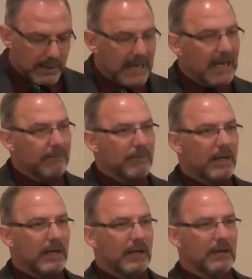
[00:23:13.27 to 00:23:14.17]
and
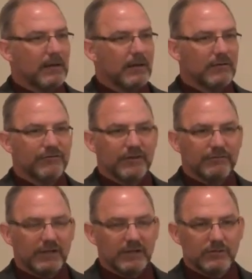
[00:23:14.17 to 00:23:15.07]
by
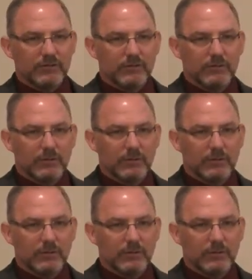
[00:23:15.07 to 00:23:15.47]
fifties.